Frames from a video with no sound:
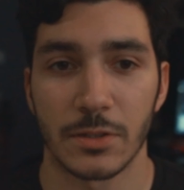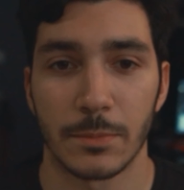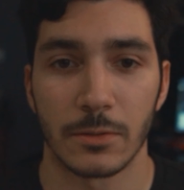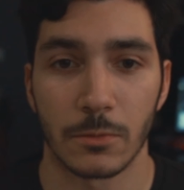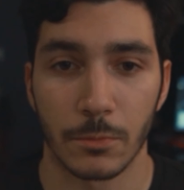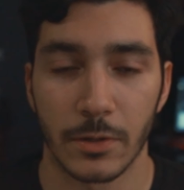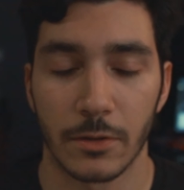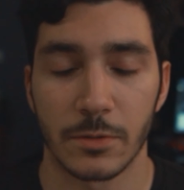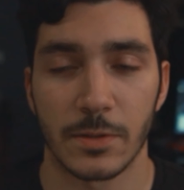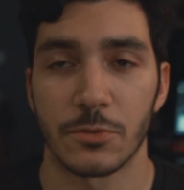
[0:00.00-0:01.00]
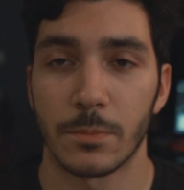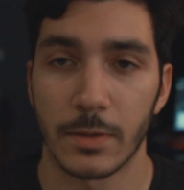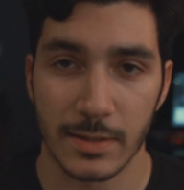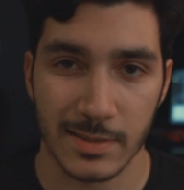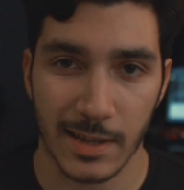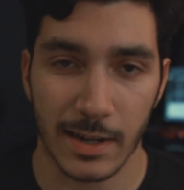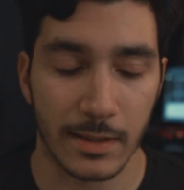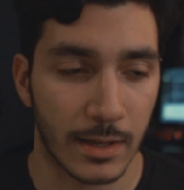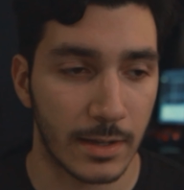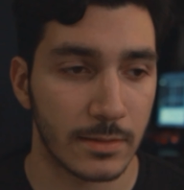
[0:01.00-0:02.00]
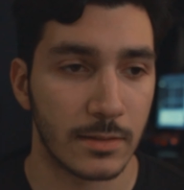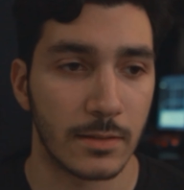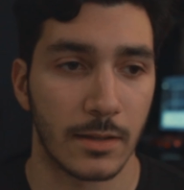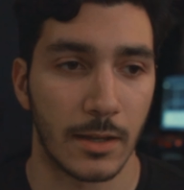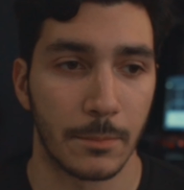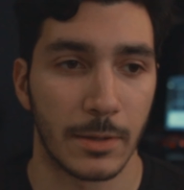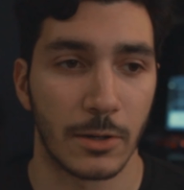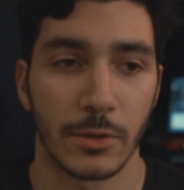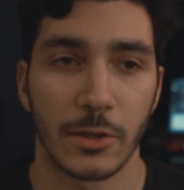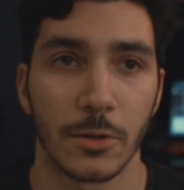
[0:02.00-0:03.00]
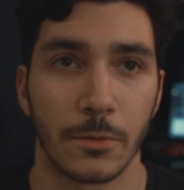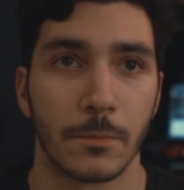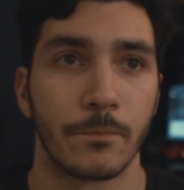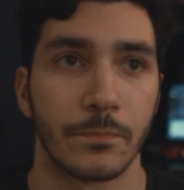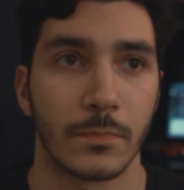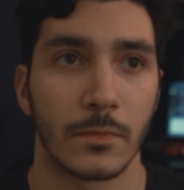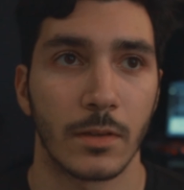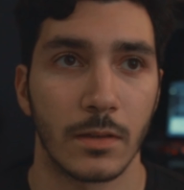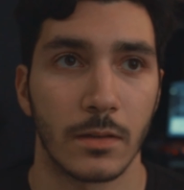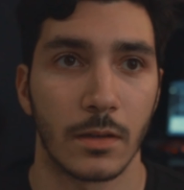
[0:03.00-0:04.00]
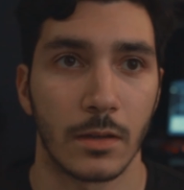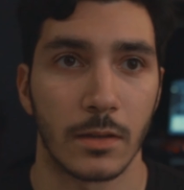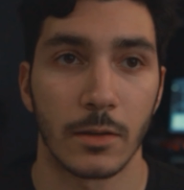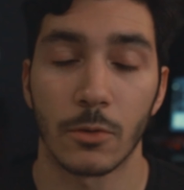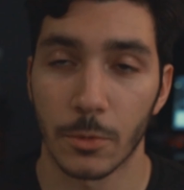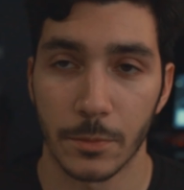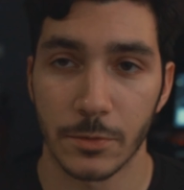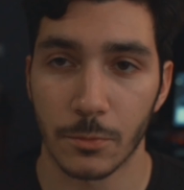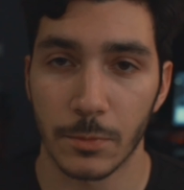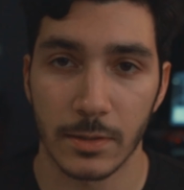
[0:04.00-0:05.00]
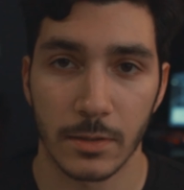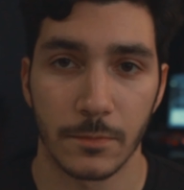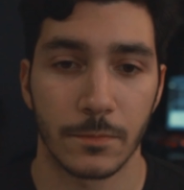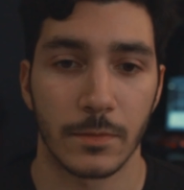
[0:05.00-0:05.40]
gonna be a little weird, especially being inside a lot. I know here in Corpus where we live,